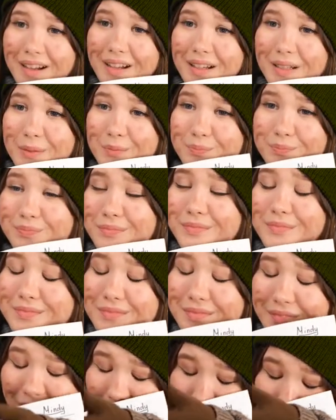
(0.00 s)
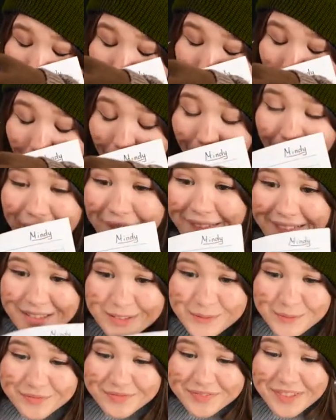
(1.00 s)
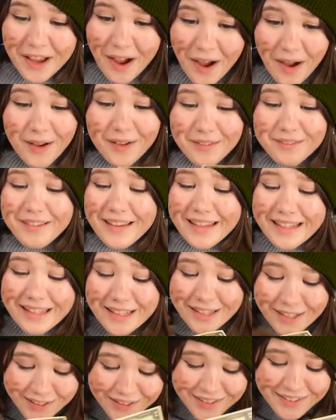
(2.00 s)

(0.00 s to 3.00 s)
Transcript: Thank you so much. I really appreciate